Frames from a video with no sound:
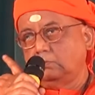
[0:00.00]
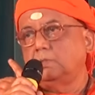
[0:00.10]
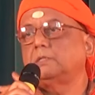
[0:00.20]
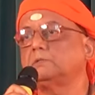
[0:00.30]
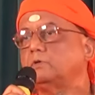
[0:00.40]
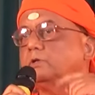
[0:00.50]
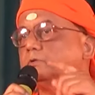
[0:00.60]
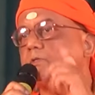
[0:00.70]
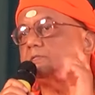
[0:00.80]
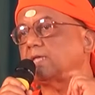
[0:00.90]
It is going
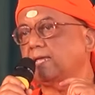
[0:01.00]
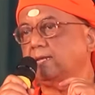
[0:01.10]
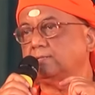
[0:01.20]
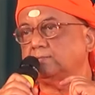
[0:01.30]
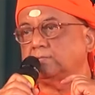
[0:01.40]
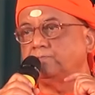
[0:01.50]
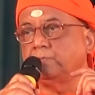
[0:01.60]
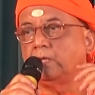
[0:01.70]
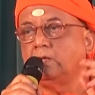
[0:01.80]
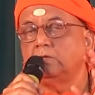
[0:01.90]
to the silence.
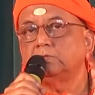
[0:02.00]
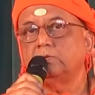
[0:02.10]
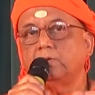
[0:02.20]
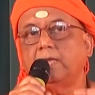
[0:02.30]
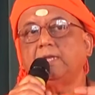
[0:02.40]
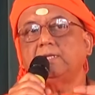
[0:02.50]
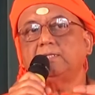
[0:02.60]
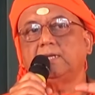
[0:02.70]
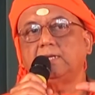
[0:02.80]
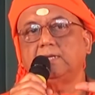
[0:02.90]
So
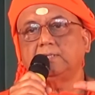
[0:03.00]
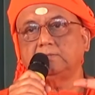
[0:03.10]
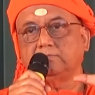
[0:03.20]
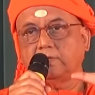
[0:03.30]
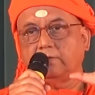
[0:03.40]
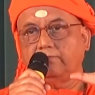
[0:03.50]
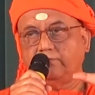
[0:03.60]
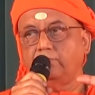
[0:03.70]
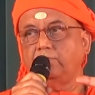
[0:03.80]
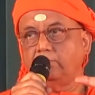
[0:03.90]
initially it is a
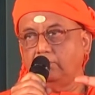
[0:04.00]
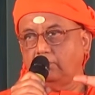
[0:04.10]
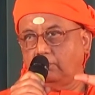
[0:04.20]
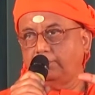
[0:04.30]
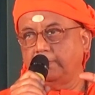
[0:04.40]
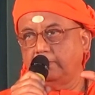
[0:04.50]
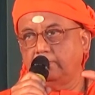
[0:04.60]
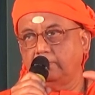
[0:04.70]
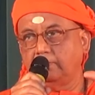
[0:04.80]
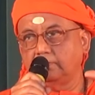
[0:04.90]
full
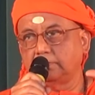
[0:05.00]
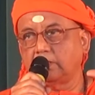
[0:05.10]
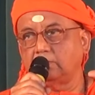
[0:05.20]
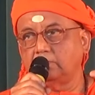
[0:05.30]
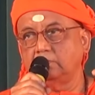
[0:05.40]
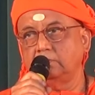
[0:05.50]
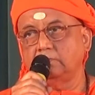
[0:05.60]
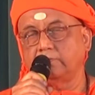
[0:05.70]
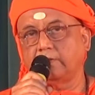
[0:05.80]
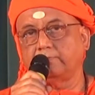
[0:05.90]
open sound,
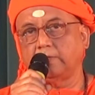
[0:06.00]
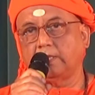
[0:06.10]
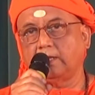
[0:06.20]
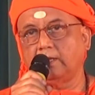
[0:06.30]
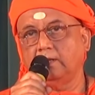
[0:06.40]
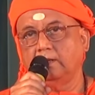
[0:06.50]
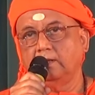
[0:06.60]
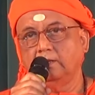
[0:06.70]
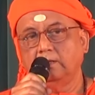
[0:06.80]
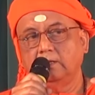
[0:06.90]
from there
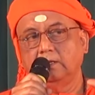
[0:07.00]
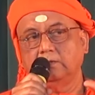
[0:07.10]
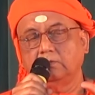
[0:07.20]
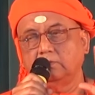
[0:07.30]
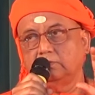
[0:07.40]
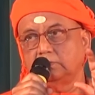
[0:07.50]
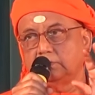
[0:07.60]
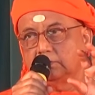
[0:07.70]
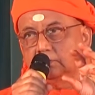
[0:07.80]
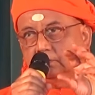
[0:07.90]
it
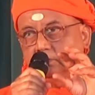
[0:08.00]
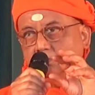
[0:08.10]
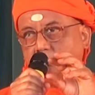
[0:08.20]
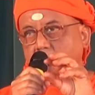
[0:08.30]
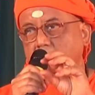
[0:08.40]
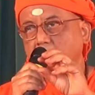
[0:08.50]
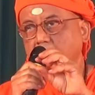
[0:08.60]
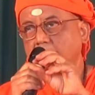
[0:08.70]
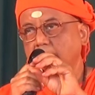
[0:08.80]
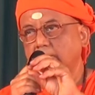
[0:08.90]
goes
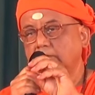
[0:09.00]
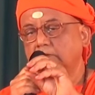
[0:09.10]
within,